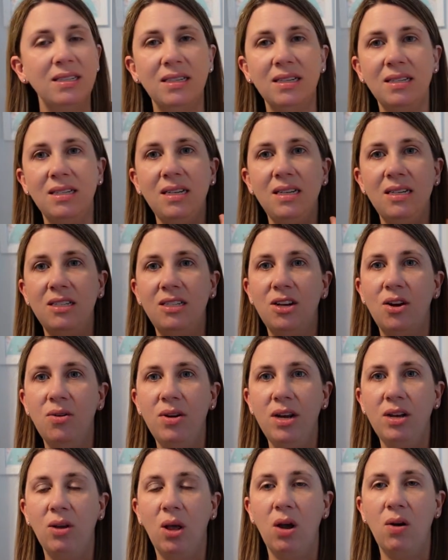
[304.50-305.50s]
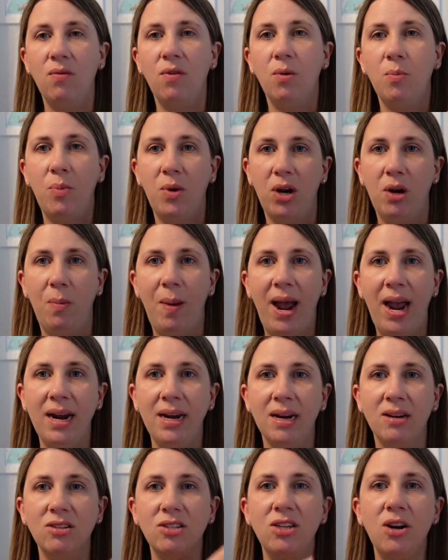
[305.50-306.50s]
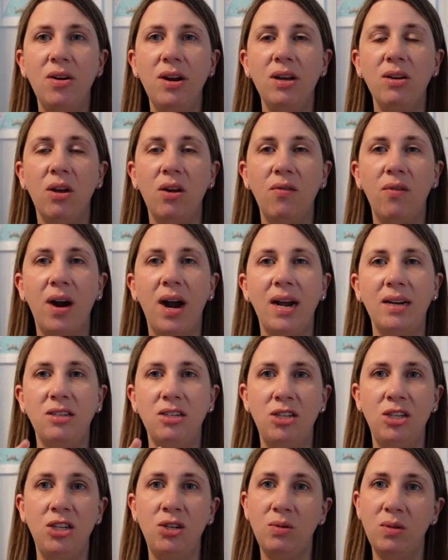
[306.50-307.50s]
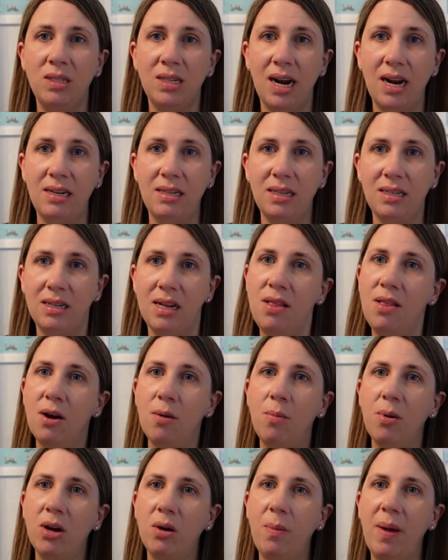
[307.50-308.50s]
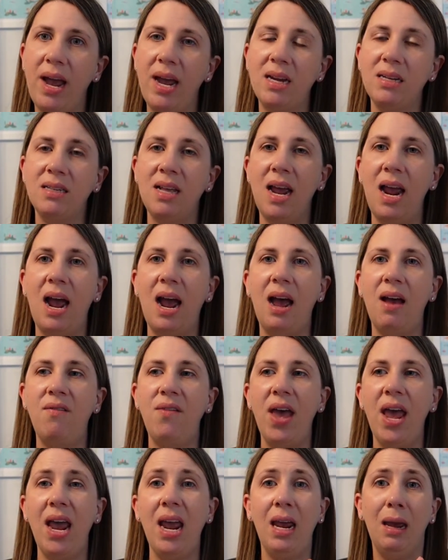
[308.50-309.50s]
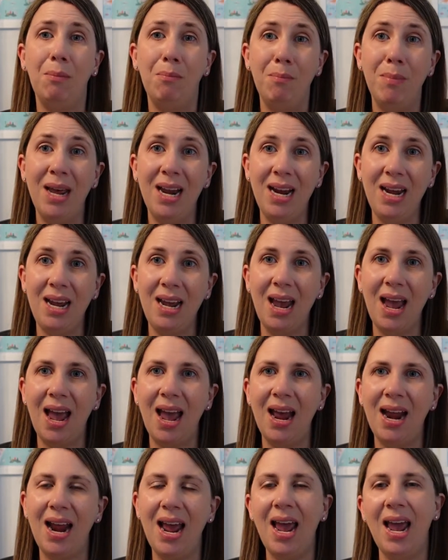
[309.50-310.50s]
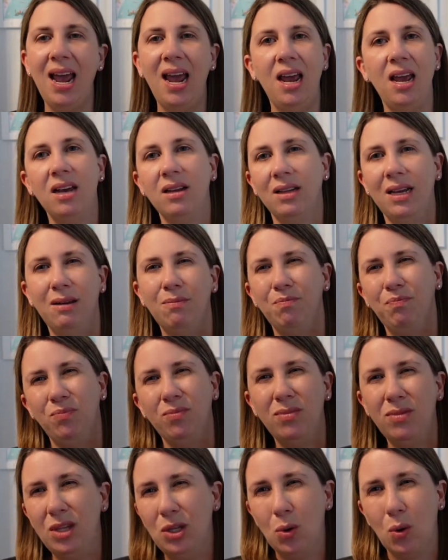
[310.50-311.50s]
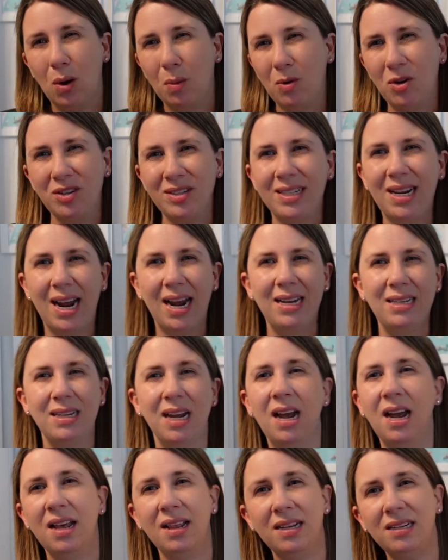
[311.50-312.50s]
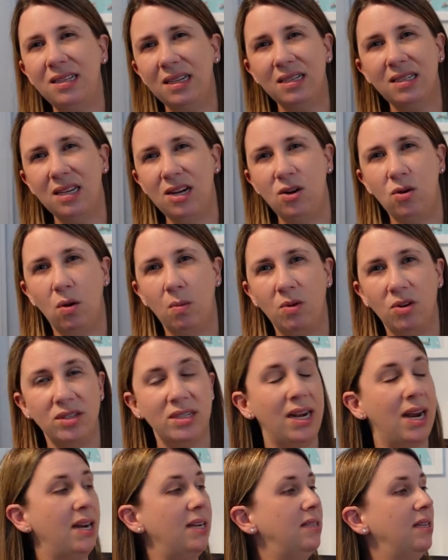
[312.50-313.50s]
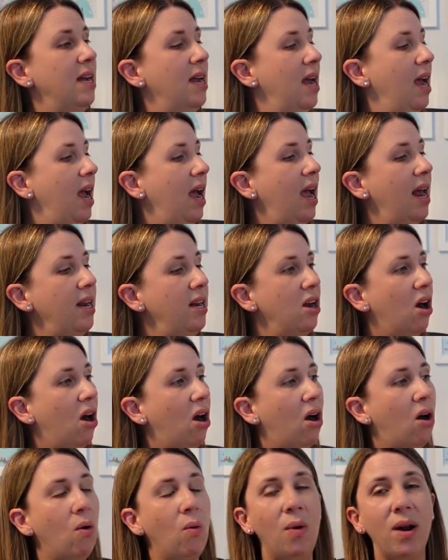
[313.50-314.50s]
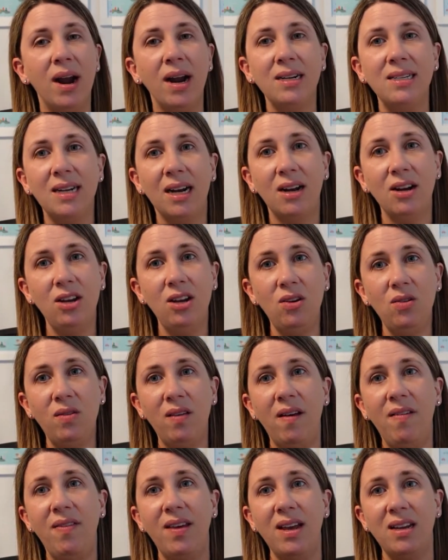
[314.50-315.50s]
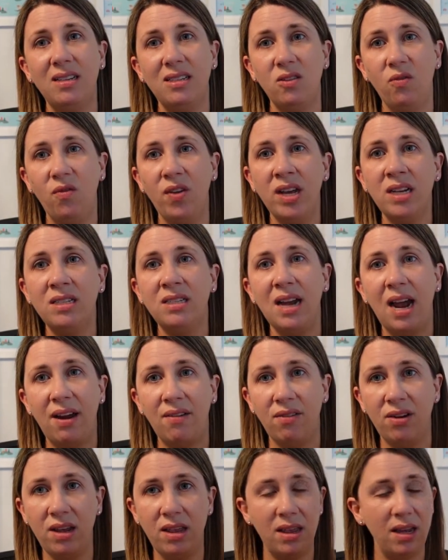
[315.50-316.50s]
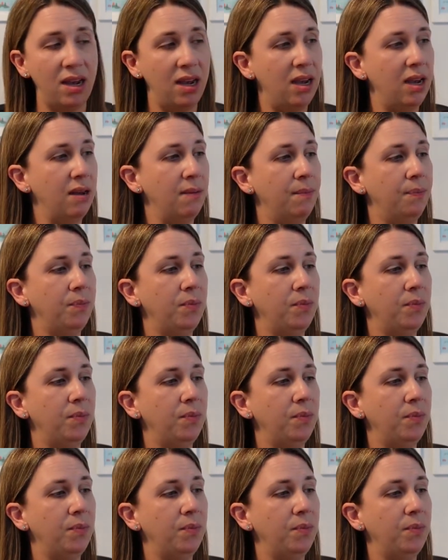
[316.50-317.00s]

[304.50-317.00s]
is the Stony Clover book bag. Now Stony Clover has two sizes in their book bags. They have a mini and a like normal size. This is the normal size. And y'all, when I tell you that this fits everything,